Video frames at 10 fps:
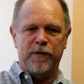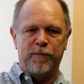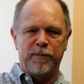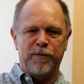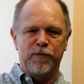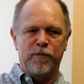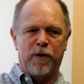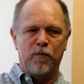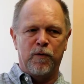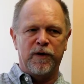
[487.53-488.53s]
for the people who
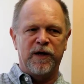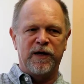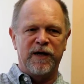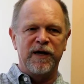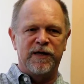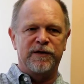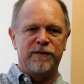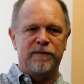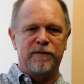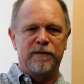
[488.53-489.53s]
are working in
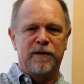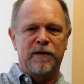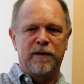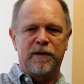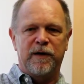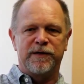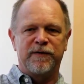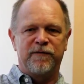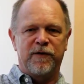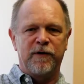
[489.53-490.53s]
it,
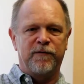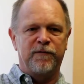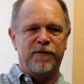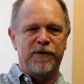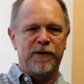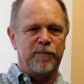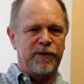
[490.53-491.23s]
it's a very fulfilling